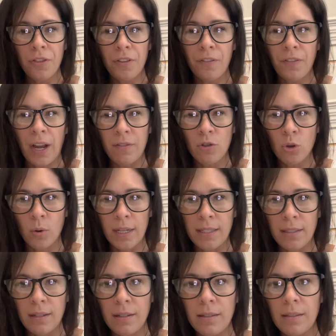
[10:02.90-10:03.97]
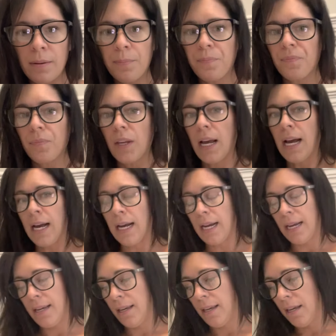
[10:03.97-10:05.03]
The 5 Choices.
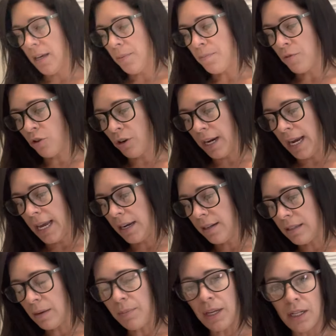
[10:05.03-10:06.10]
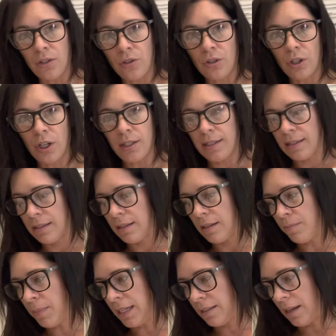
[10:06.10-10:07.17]
I created some inserts
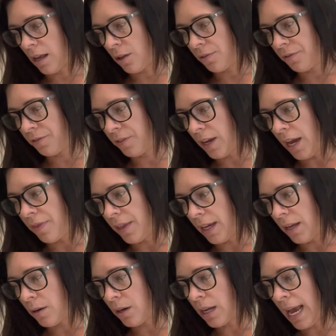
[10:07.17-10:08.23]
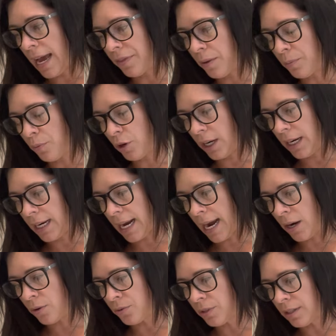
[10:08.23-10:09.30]
myself and then had them printed
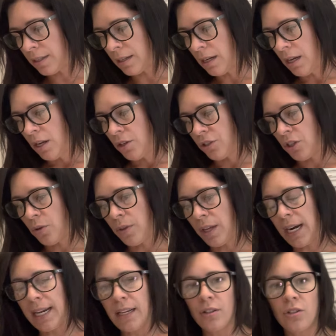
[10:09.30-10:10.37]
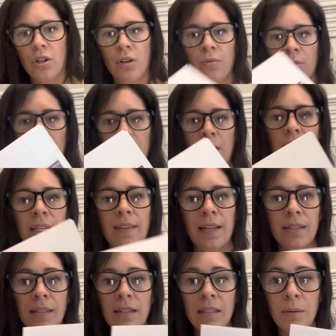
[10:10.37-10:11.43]
out so that I can start really using that
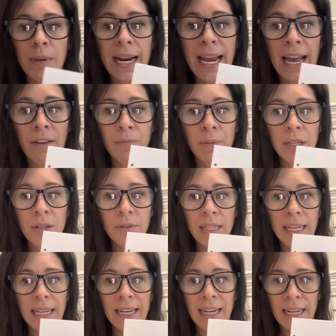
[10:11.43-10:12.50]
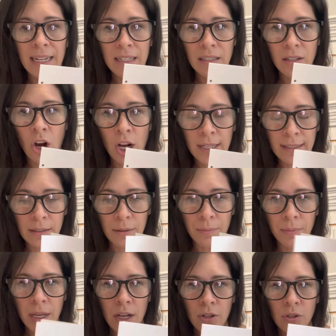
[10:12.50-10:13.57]
system, and I have been using it and it's awesome.
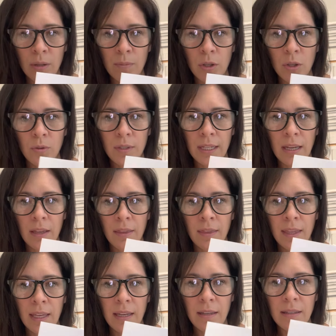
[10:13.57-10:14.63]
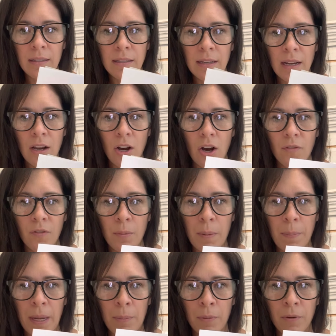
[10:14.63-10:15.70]
So I'm using these from a
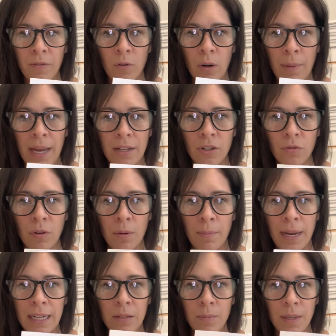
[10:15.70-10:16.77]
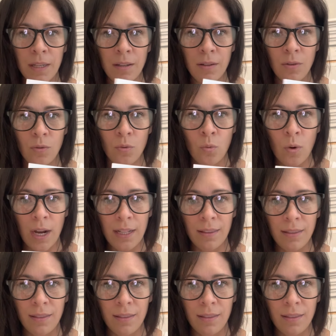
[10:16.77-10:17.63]
paper format to remind me what